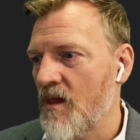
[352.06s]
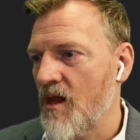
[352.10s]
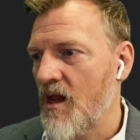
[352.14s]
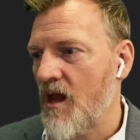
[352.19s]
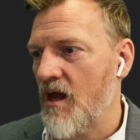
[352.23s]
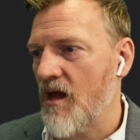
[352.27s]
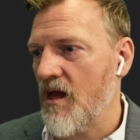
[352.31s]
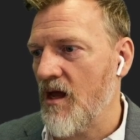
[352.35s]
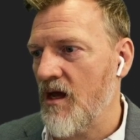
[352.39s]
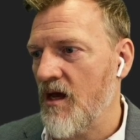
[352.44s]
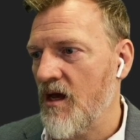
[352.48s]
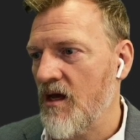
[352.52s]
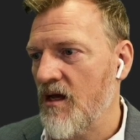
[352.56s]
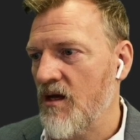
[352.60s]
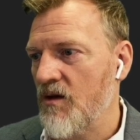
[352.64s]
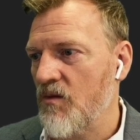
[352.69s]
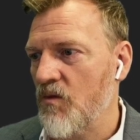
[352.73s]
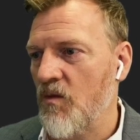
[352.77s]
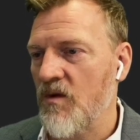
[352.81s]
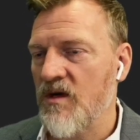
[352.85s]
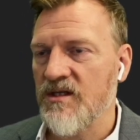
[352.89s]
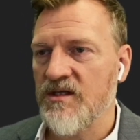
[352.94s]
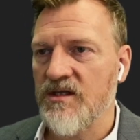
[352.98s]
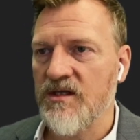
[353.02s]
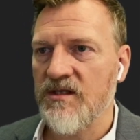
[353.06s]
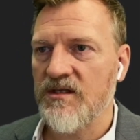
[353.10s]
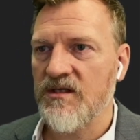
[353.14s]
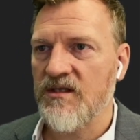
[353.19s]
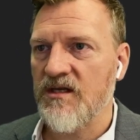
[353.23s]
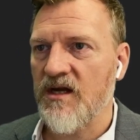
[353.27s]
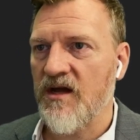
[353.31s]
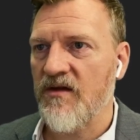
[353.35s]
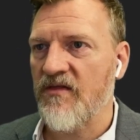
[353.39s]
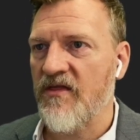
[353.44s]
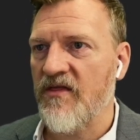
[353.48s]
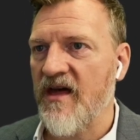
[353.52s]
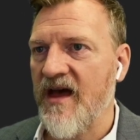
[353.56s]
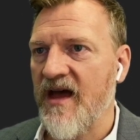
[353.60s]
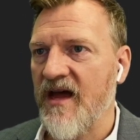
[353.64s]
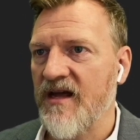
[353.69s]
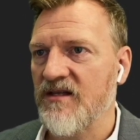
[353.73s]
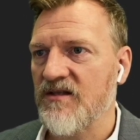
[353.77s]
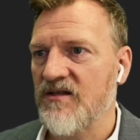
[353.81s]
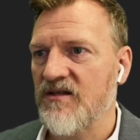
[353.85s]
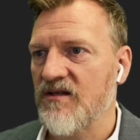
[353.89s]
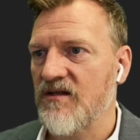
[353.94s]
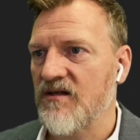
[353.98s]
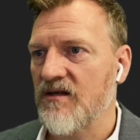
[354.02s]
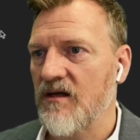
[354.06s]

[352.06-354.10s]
and once it's done that,